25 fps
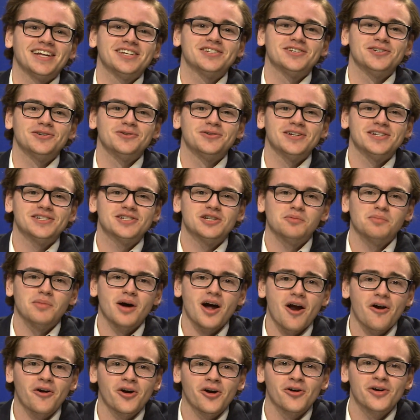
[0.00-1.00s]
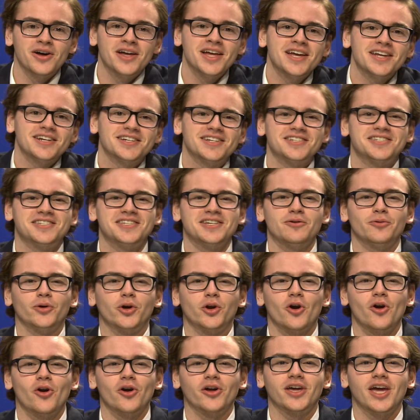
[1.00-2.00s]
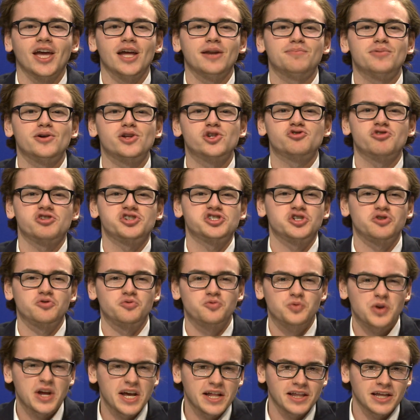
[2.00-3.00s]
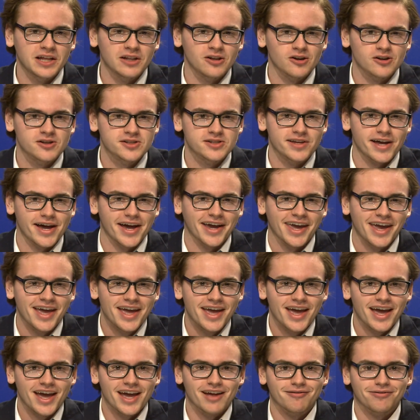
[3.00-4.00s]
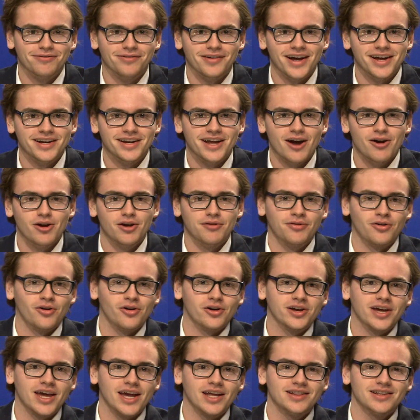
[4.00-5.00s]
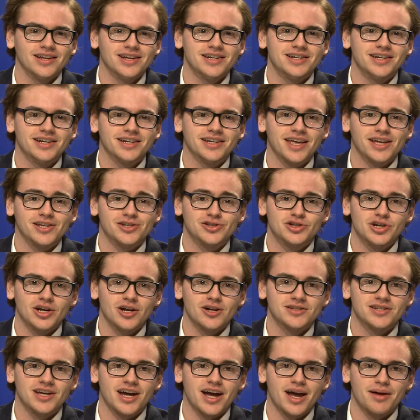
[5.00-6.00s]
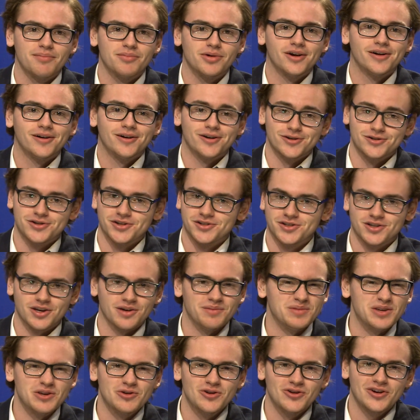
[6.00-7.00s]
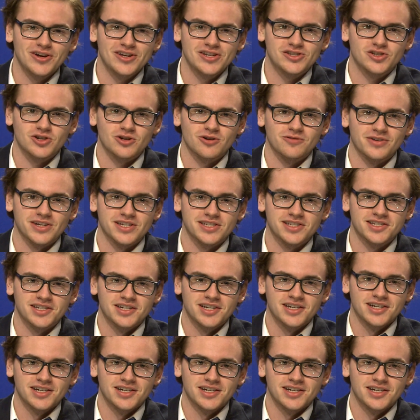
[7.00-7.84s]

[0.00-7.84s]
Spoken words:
Tune in tomorrow to see what Hurricane Patricia really looks like and find out if Hurricane Linda gets jail time or just community service.